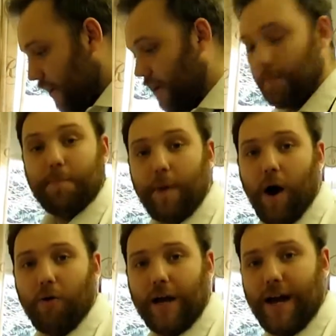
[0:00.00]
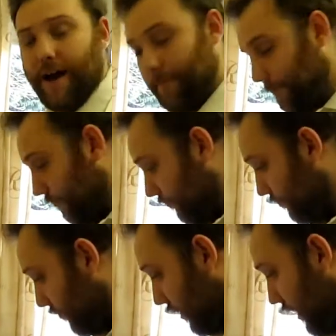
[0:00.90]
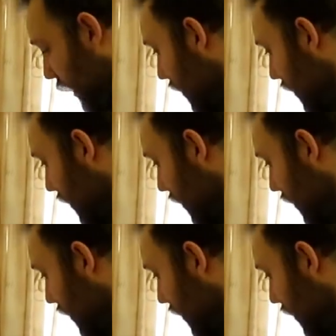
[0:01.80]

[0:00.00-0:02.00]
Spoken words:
got my bowl here and